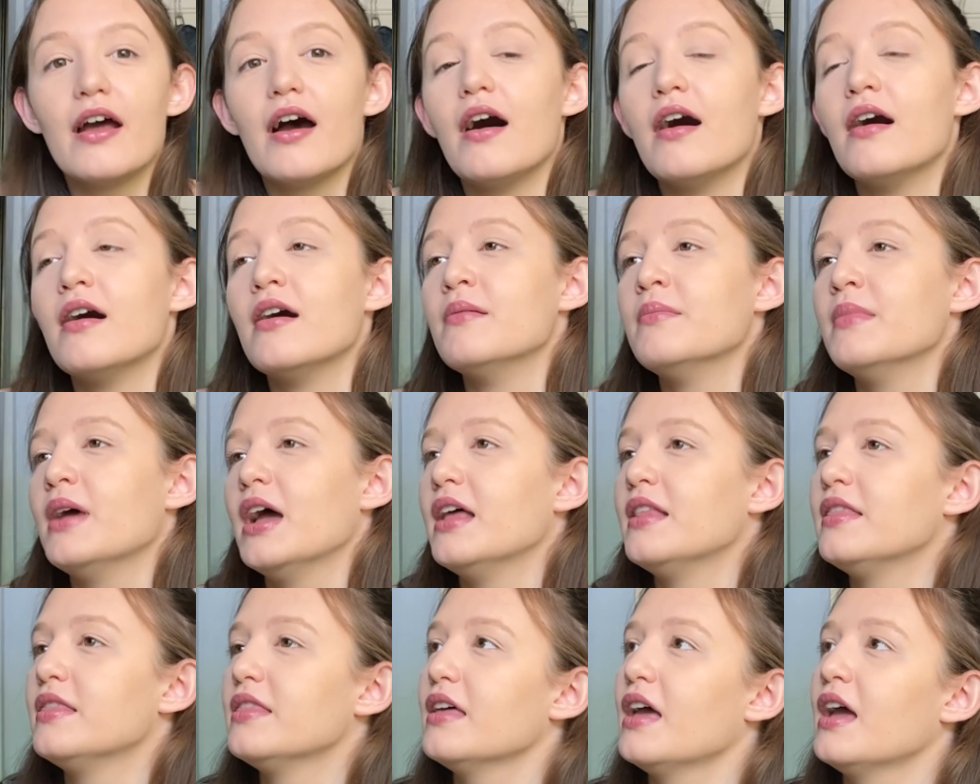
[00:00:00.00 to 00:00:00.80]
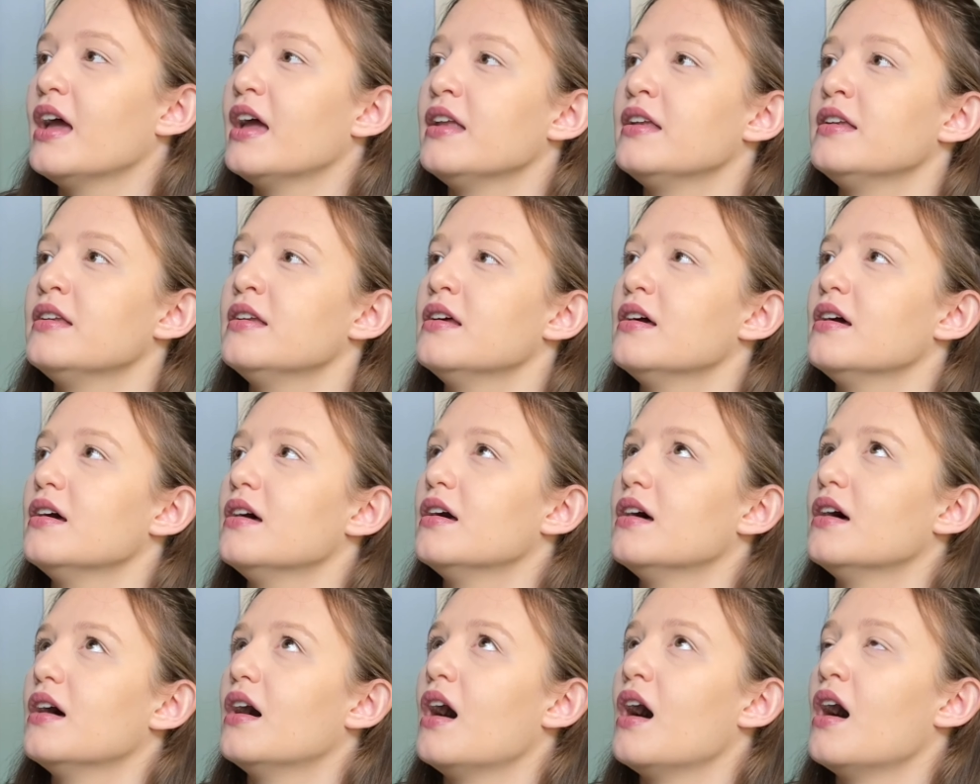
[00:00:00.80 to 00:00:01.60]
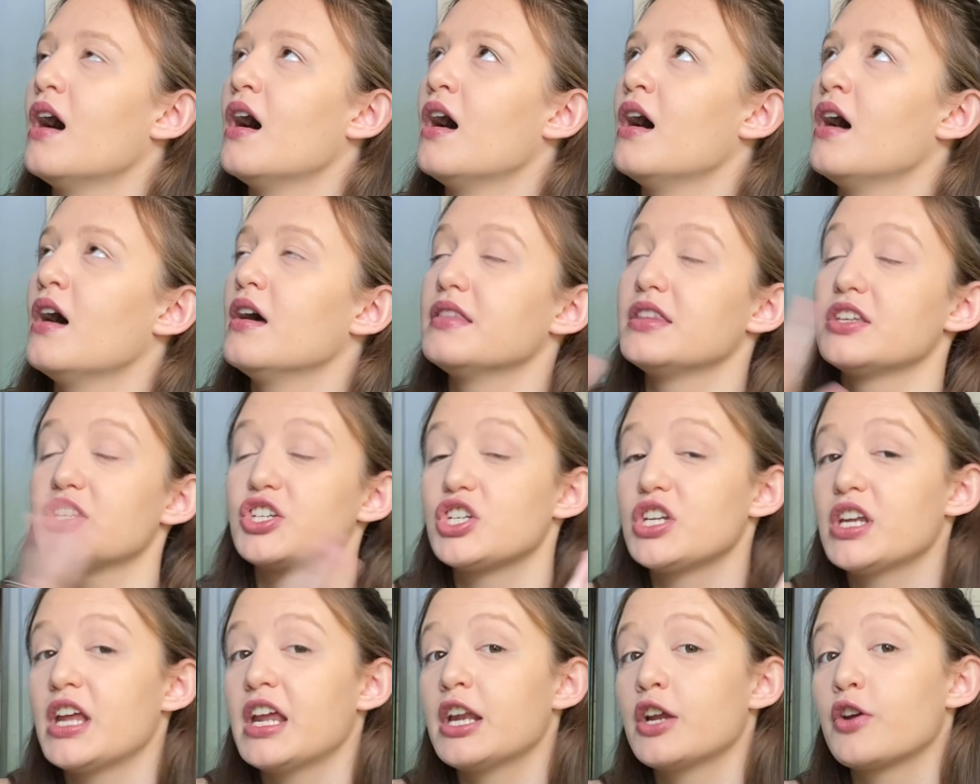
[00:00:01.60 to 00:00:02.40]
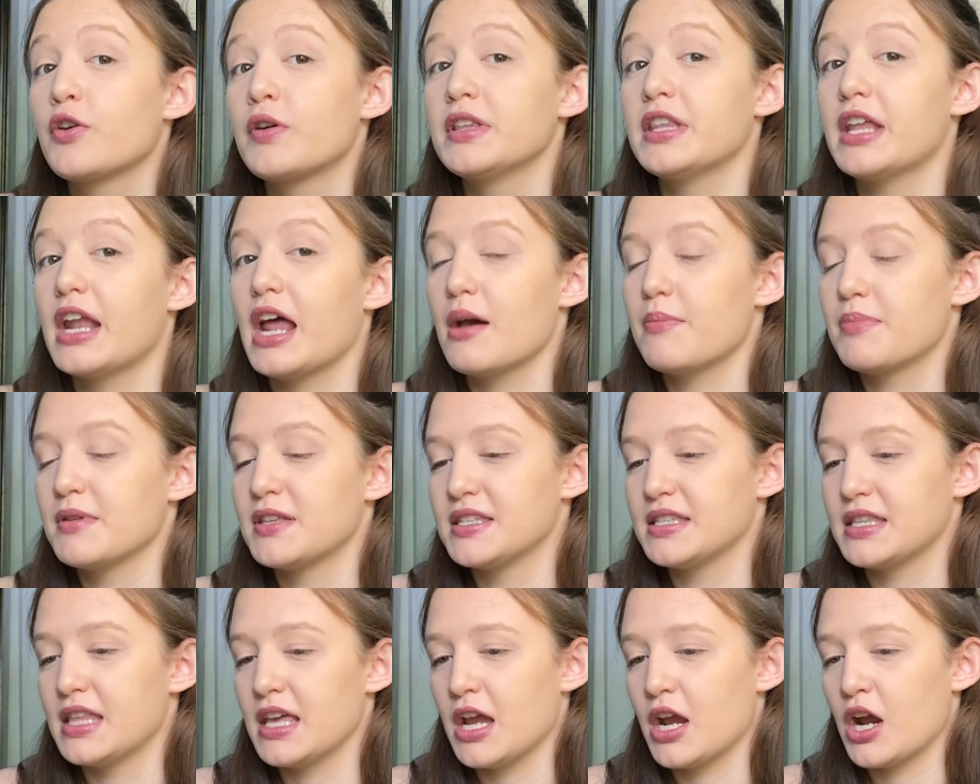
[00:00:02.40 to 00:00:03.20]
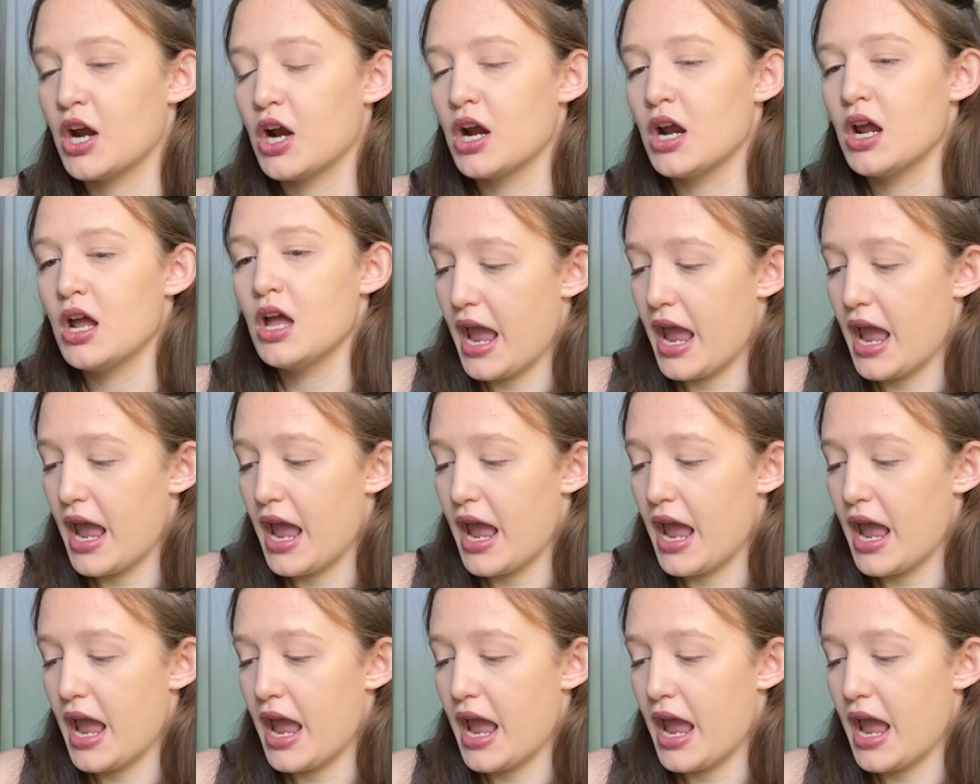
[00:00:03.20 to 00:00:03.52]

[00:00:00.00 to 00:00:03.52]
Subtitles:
And then the shenanigery that happens there.